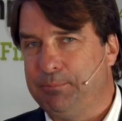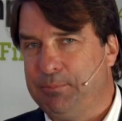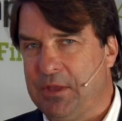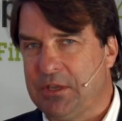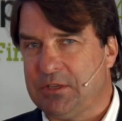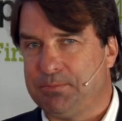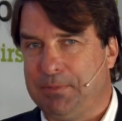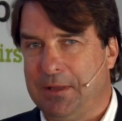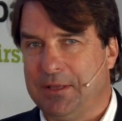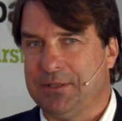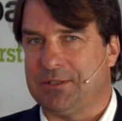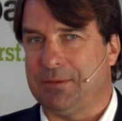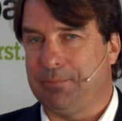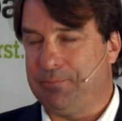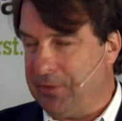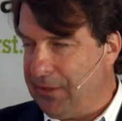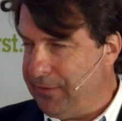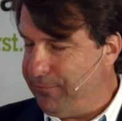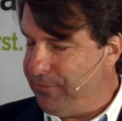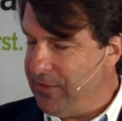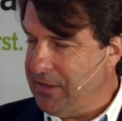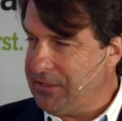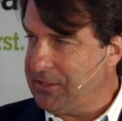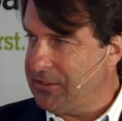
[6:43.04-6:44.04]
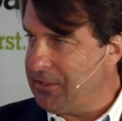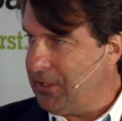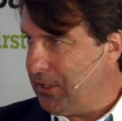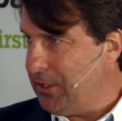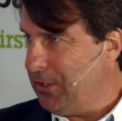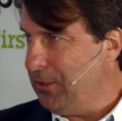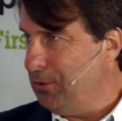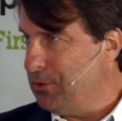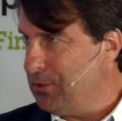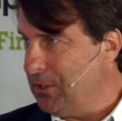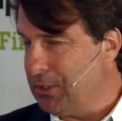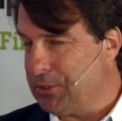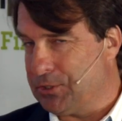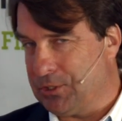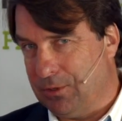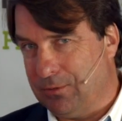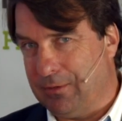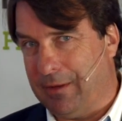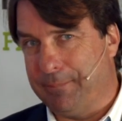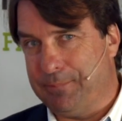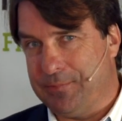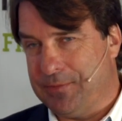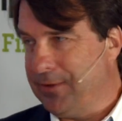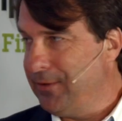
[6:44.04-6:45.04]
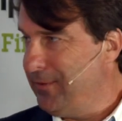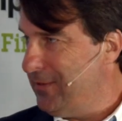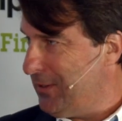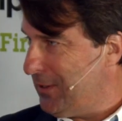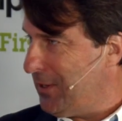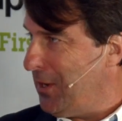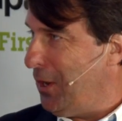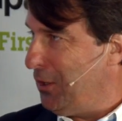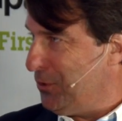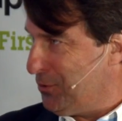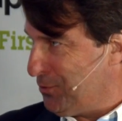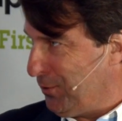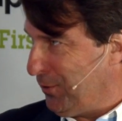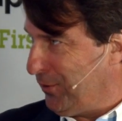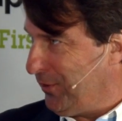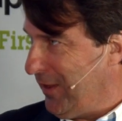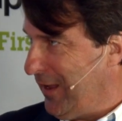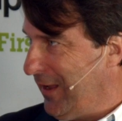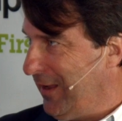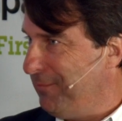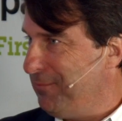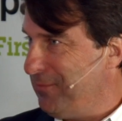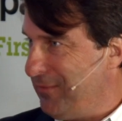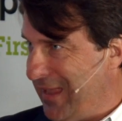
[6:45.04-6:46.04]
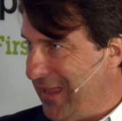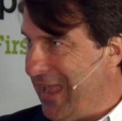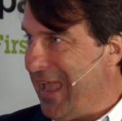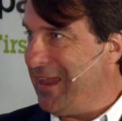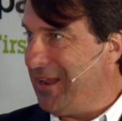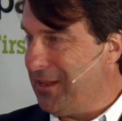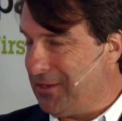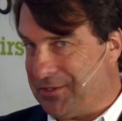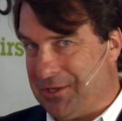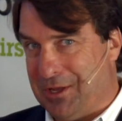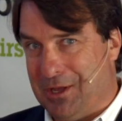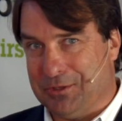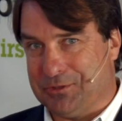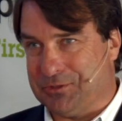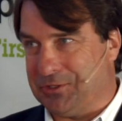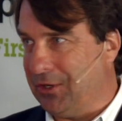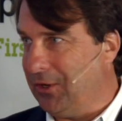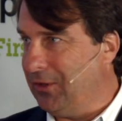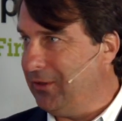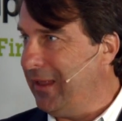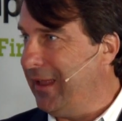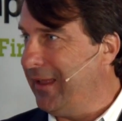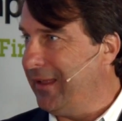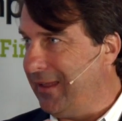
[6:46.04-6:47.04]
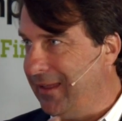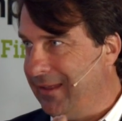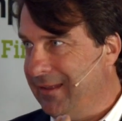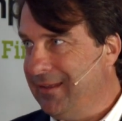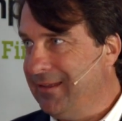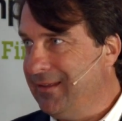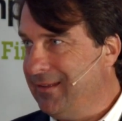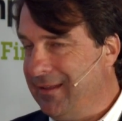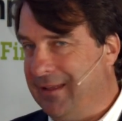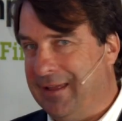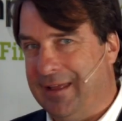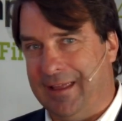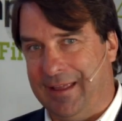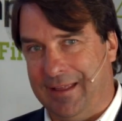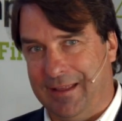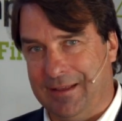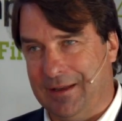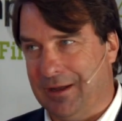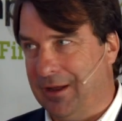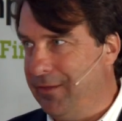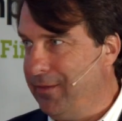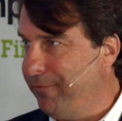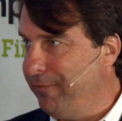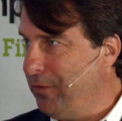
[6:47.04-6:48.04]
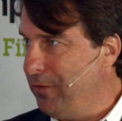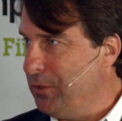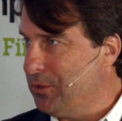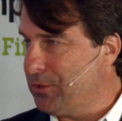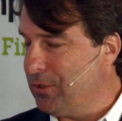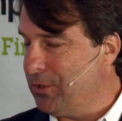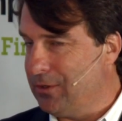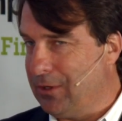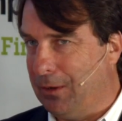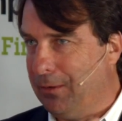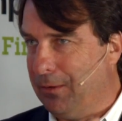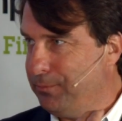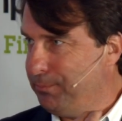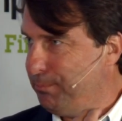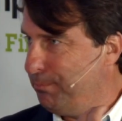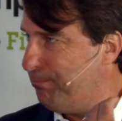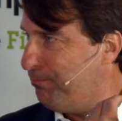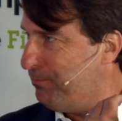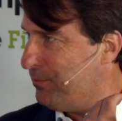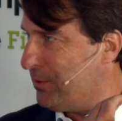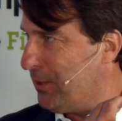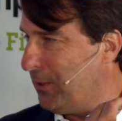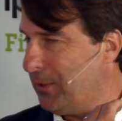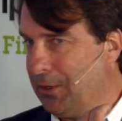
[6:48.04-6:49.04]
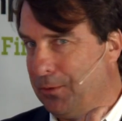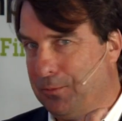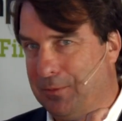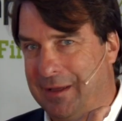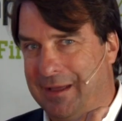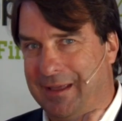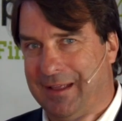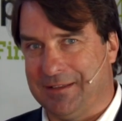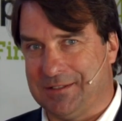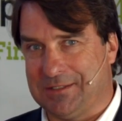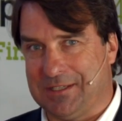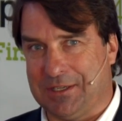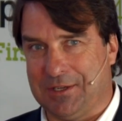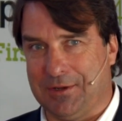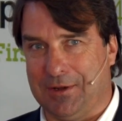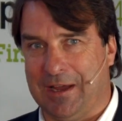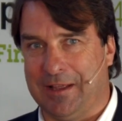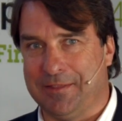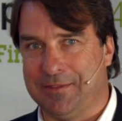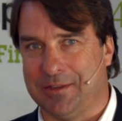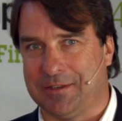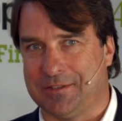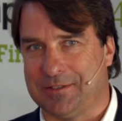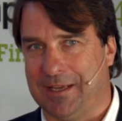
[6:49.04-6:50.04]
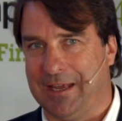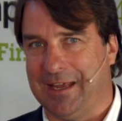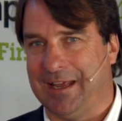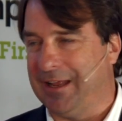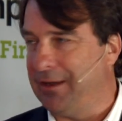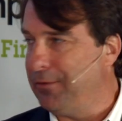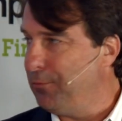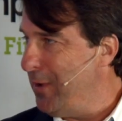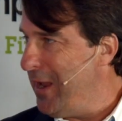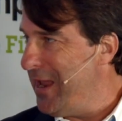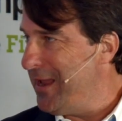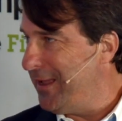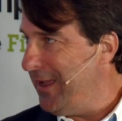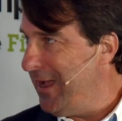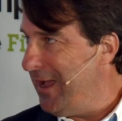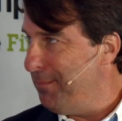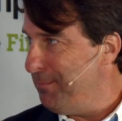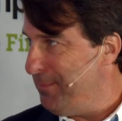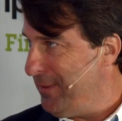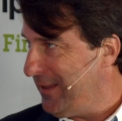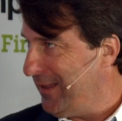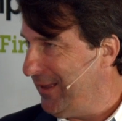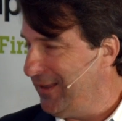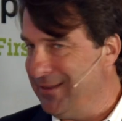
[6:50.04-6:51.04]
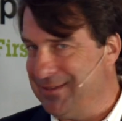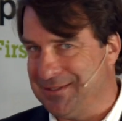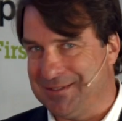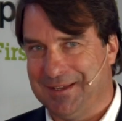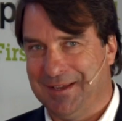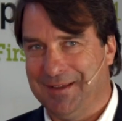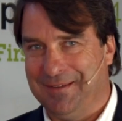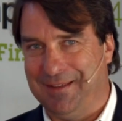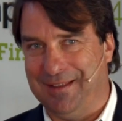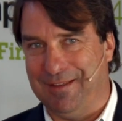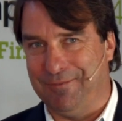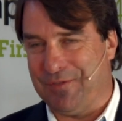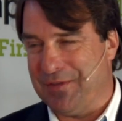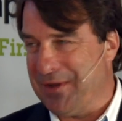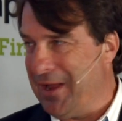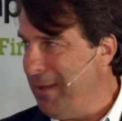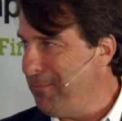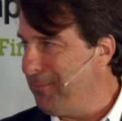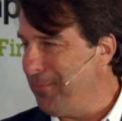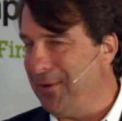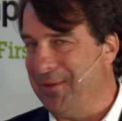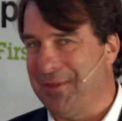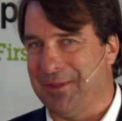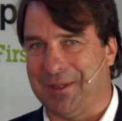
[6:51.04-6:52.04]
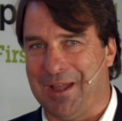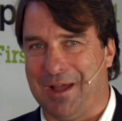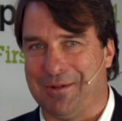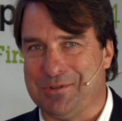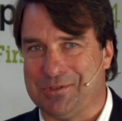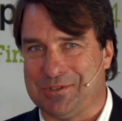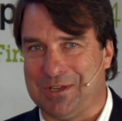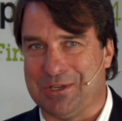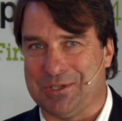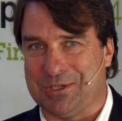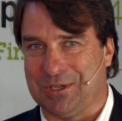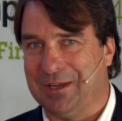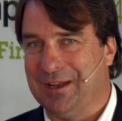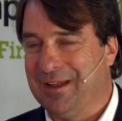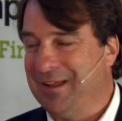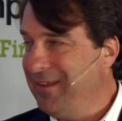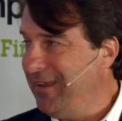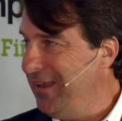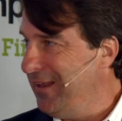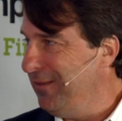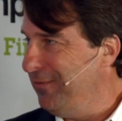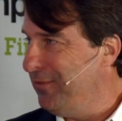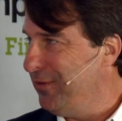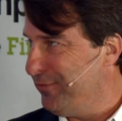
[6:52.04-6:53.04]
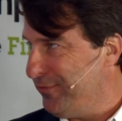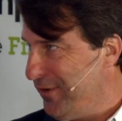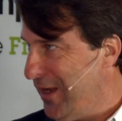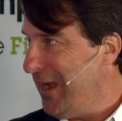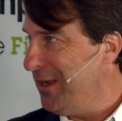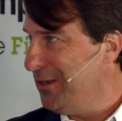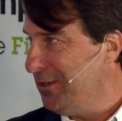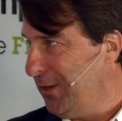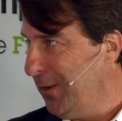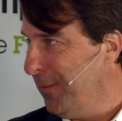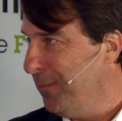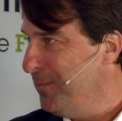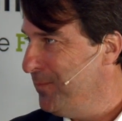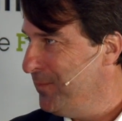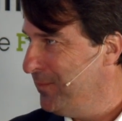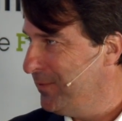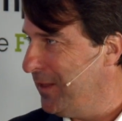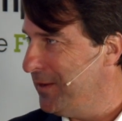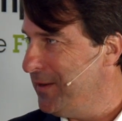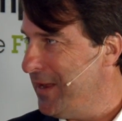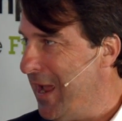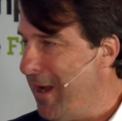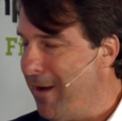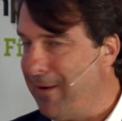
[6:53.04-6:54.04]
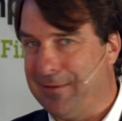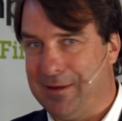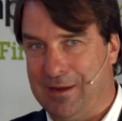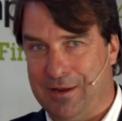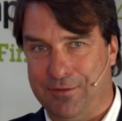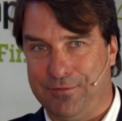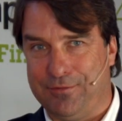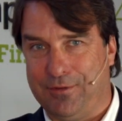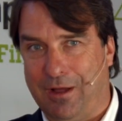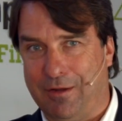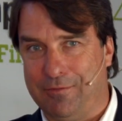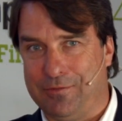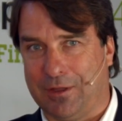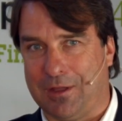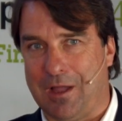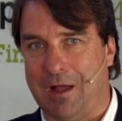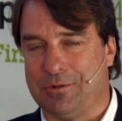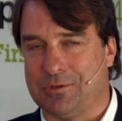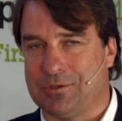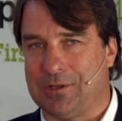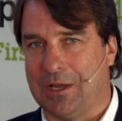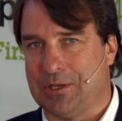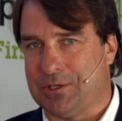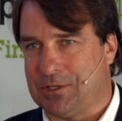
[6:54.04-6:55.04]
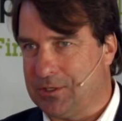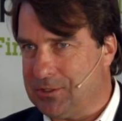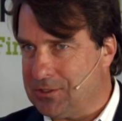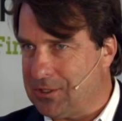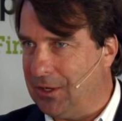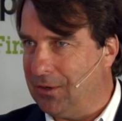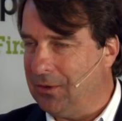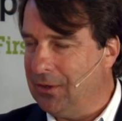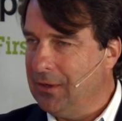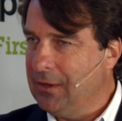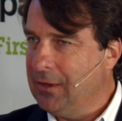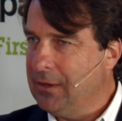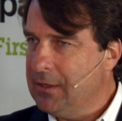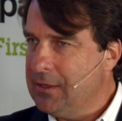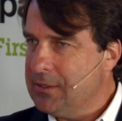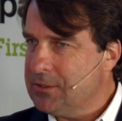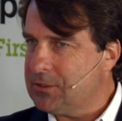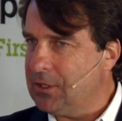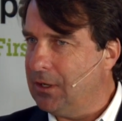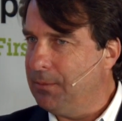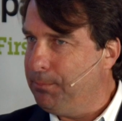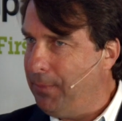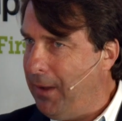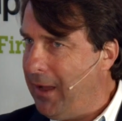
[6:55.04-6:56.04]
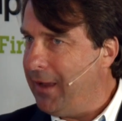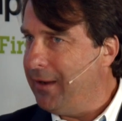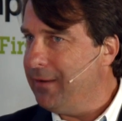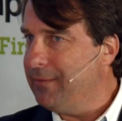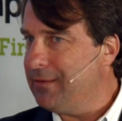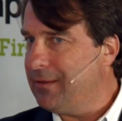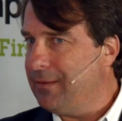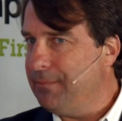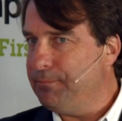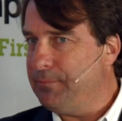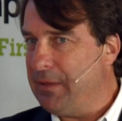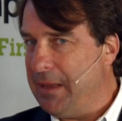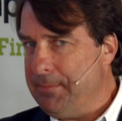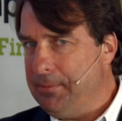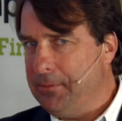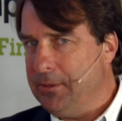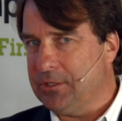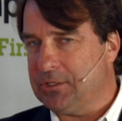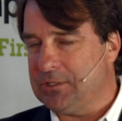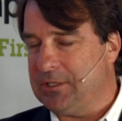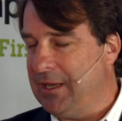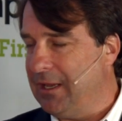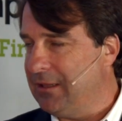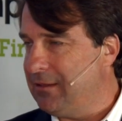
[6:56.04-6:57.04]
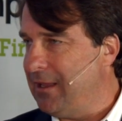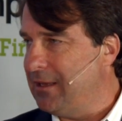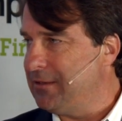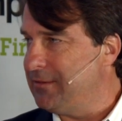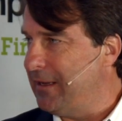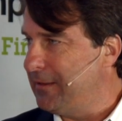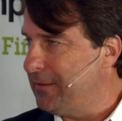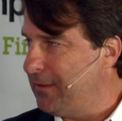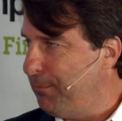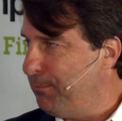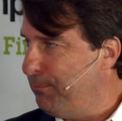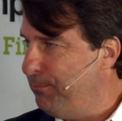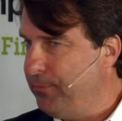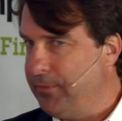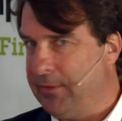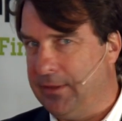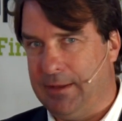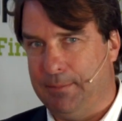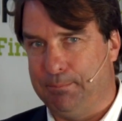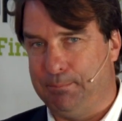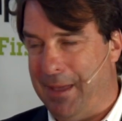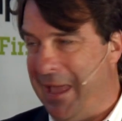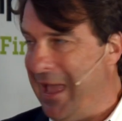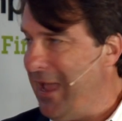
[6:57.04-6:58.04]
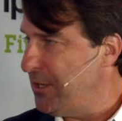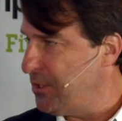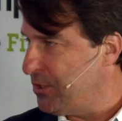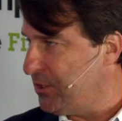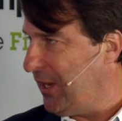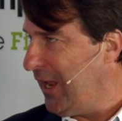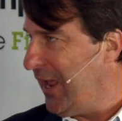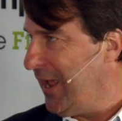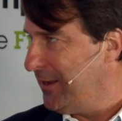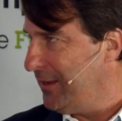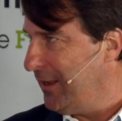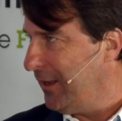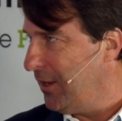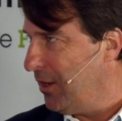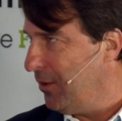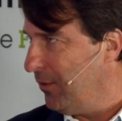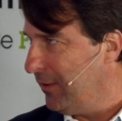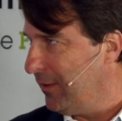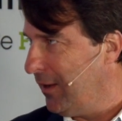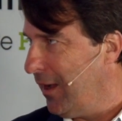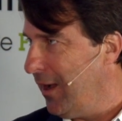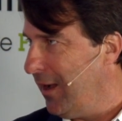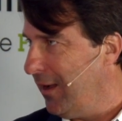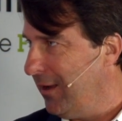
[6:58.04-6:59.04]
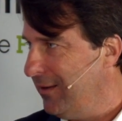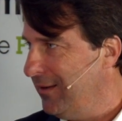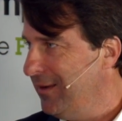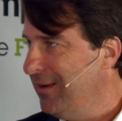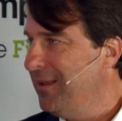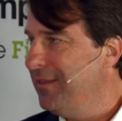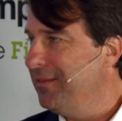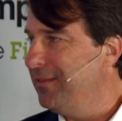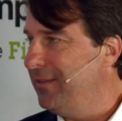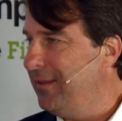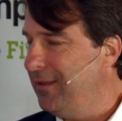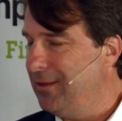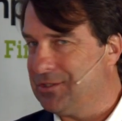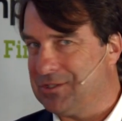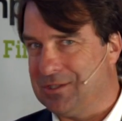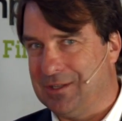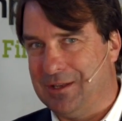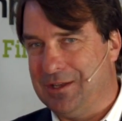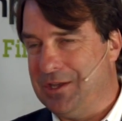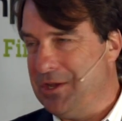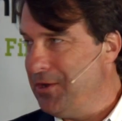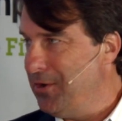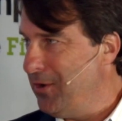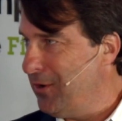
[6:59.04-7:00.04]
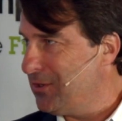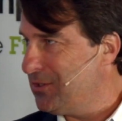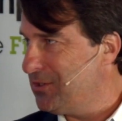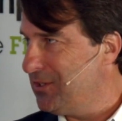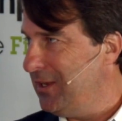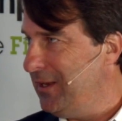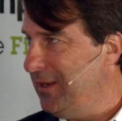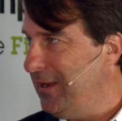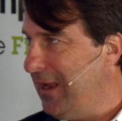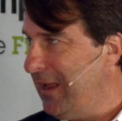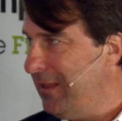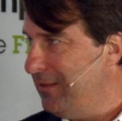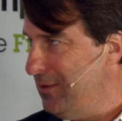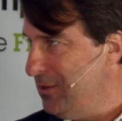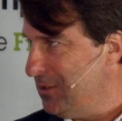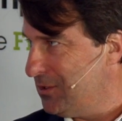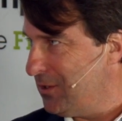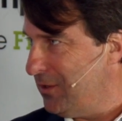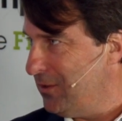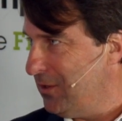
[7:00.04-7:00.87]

there's been some, this, this is a huge issue, it's a cultural thing, and it's also like, hey, you know, the future, don't turn away, stick your head in the sand, wake up, because if you're not part of the conversation, it'll define you. The right. narrative of the conversation, so, so but, people are seeing things like the, the bash tagging going on. These, the New York City had, you saw